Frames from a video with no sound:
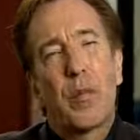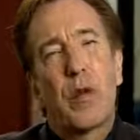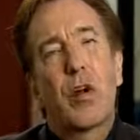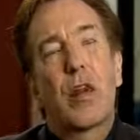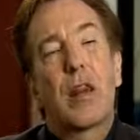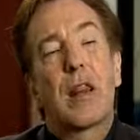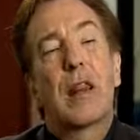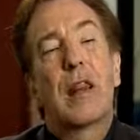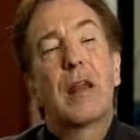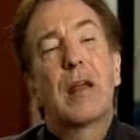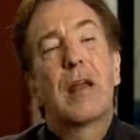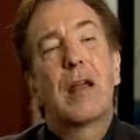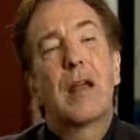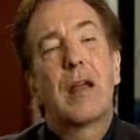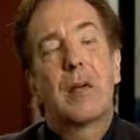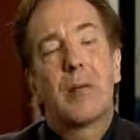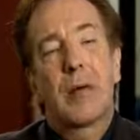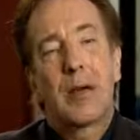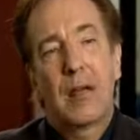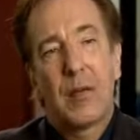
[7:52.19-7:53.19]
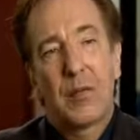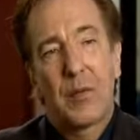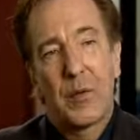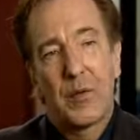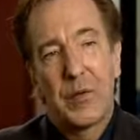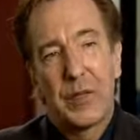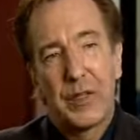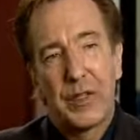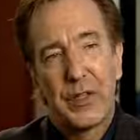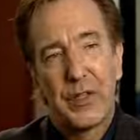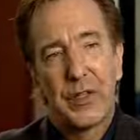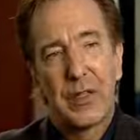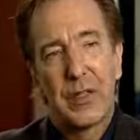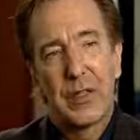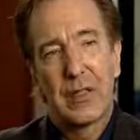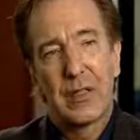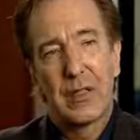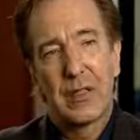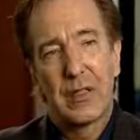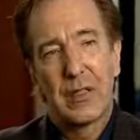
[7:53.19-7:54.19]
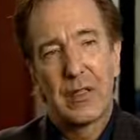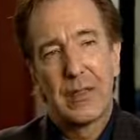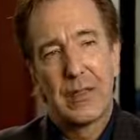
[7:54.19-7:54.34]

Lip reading: We're not thinking about that when we're doing it.